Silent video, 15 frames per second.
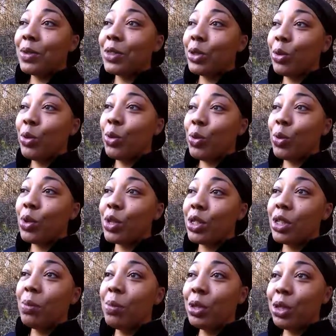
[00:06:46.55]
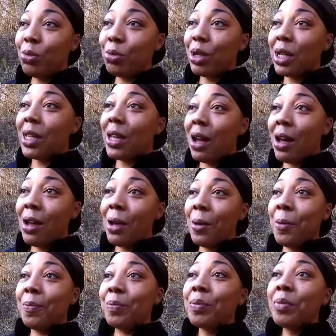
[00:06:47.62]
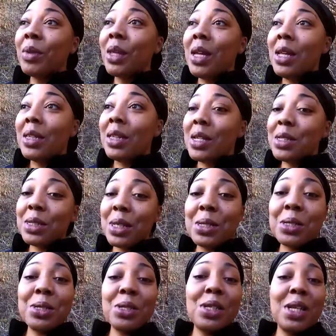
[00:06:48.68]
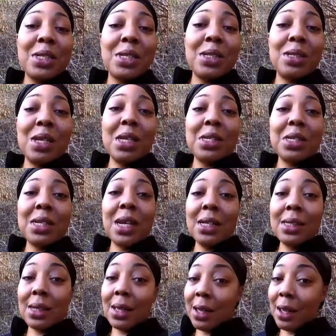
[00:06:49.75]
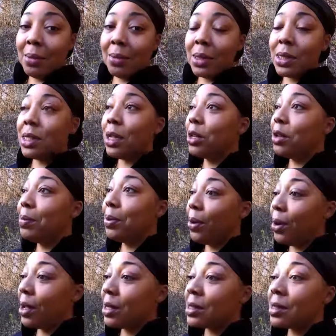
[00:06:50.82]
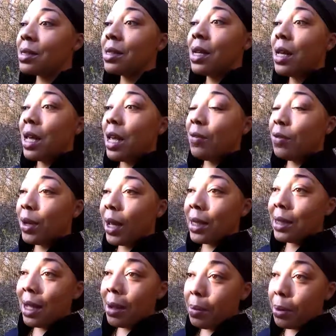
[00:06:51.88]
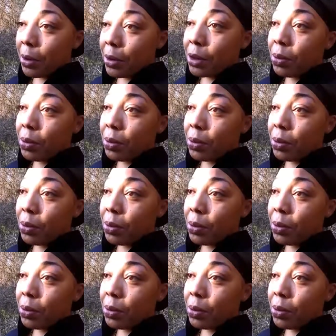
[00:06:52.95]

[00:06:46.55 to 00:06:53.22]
So number 3, let's take time. Tell your boss if you got that that